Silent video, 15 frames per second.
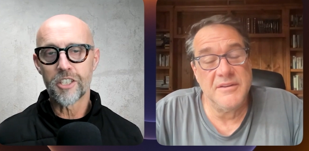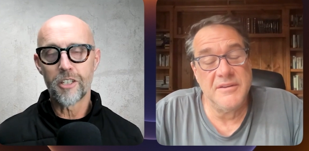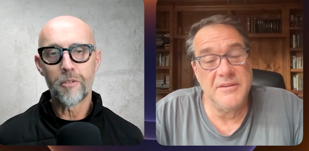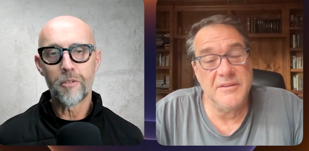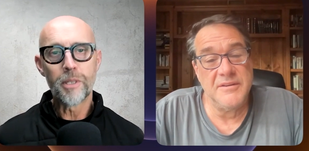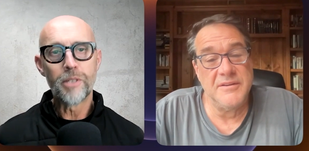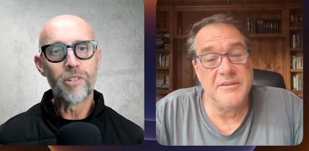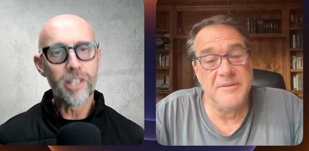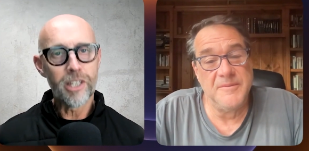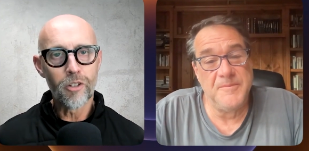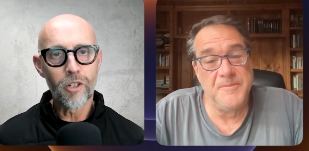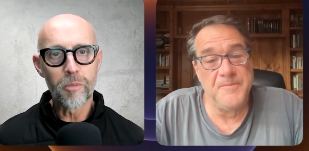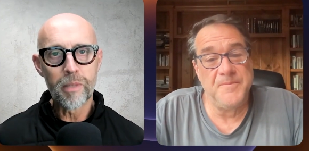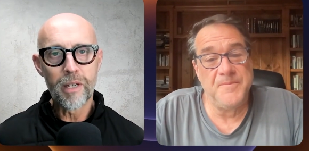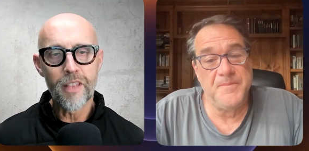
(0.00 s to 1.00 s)
Speaker 1: a. Uh, have been reading
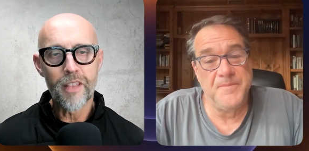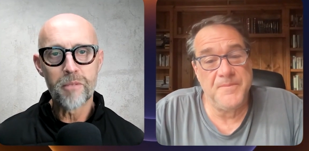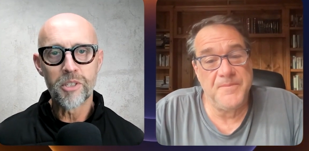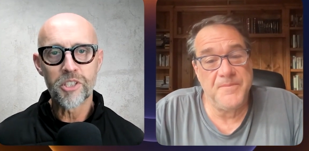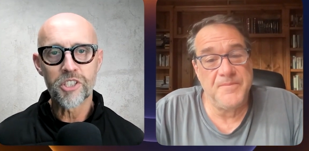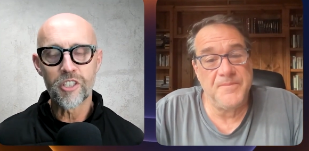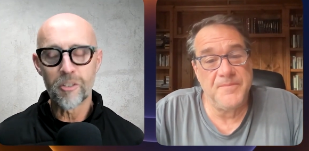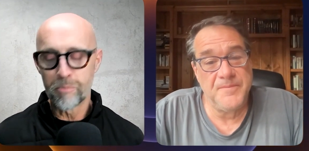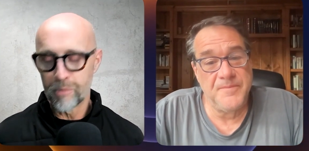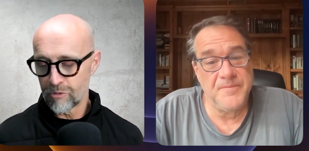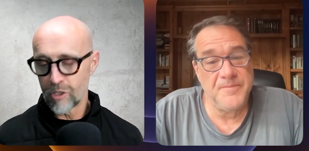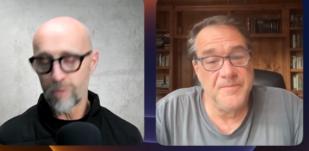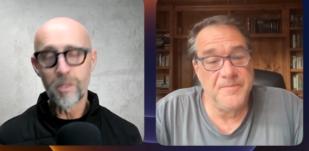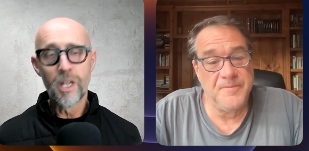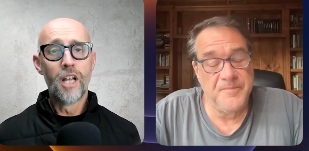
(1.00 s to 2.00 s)
a lot about that myself.
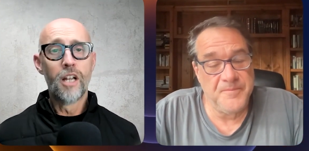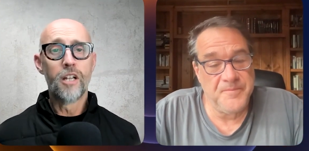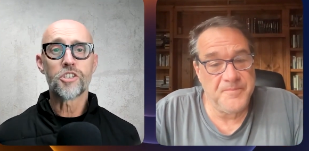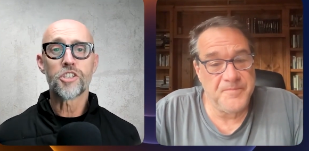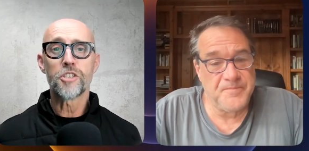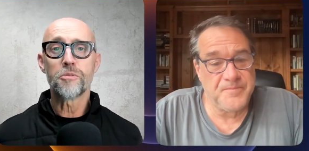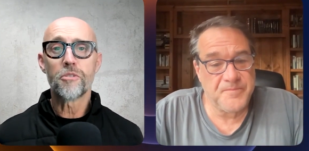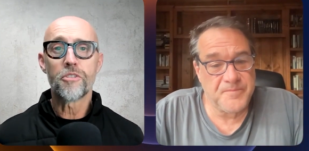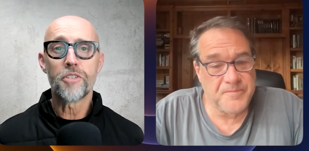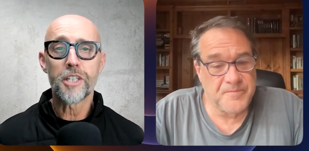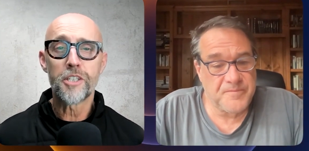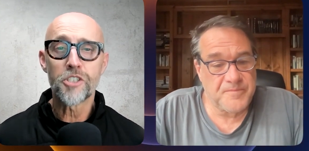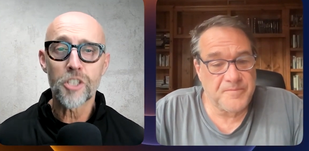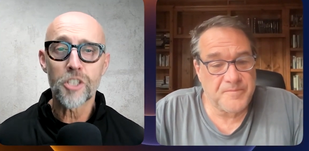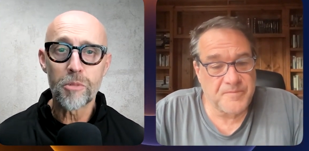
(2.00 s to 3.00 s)
But Rob, look, so
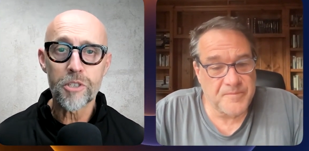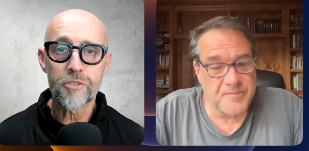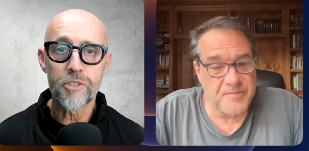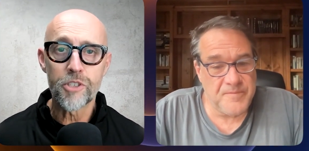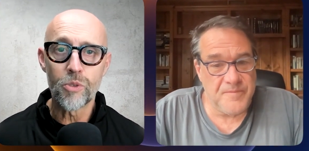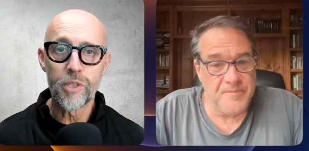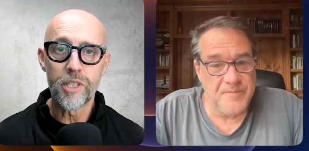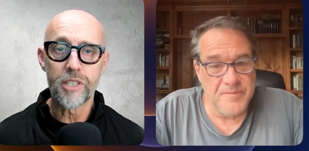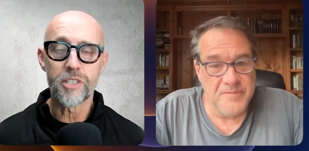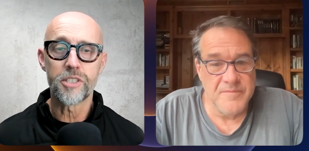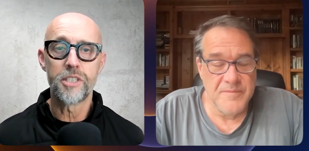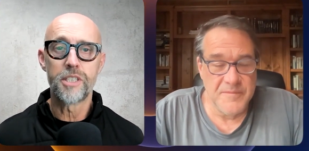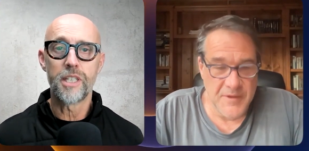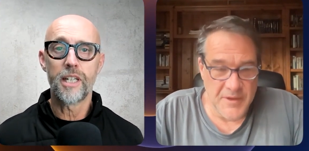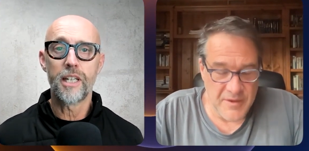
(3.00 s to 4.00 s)
thank you so much for joining
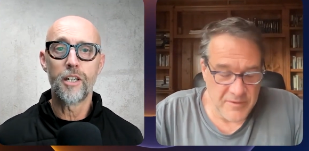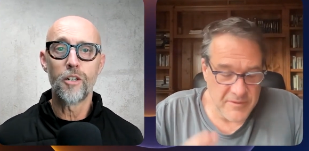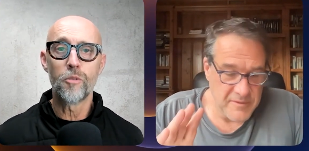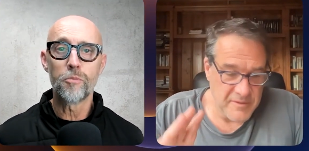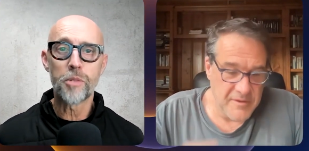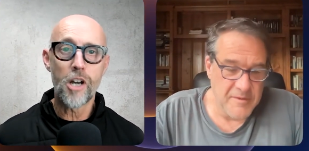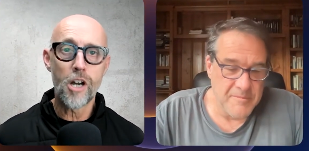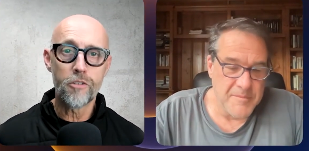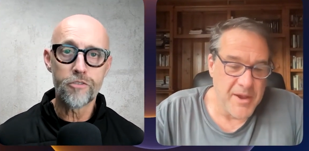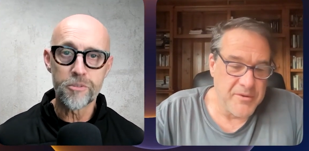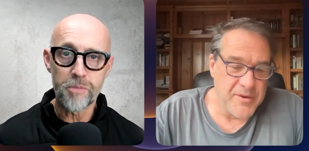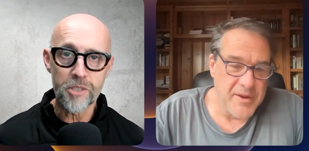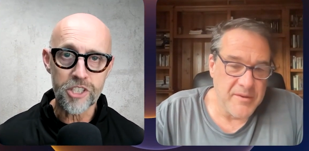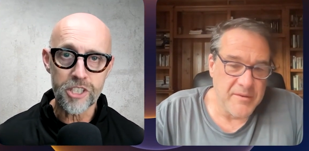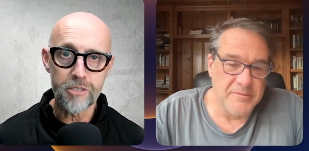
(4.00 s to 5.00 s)
us today, and on
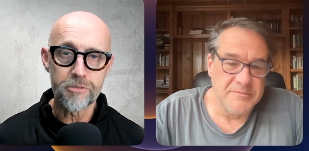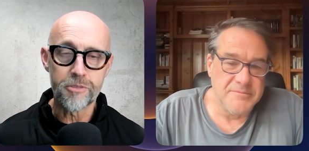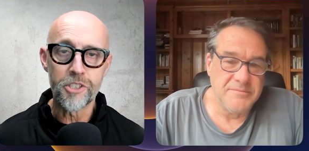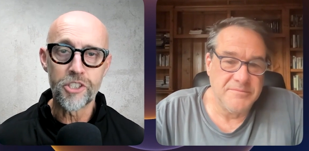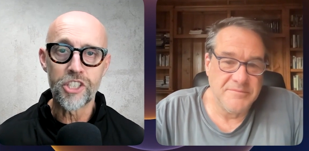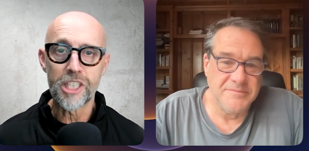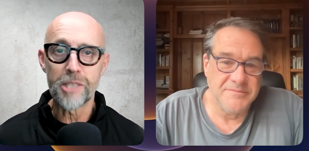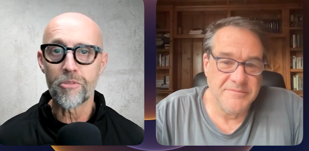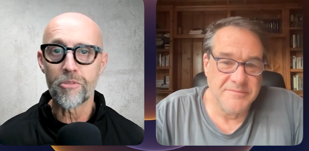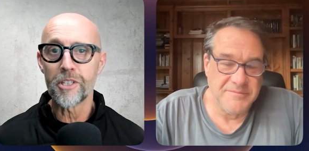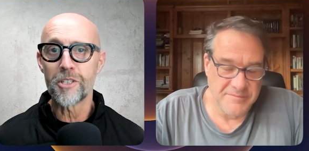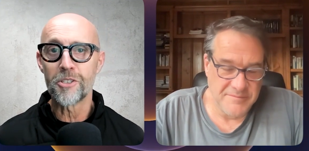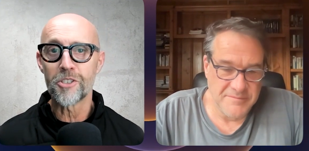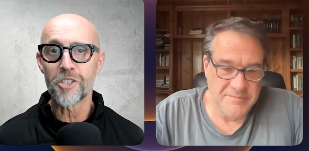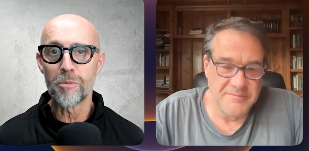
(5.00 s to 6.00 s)
behalf of myself and the team,
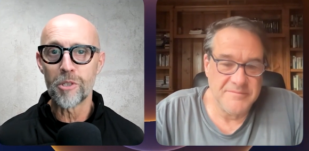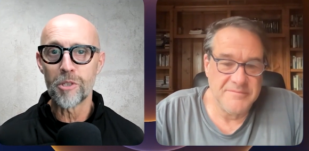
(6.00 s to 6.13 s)
thank you so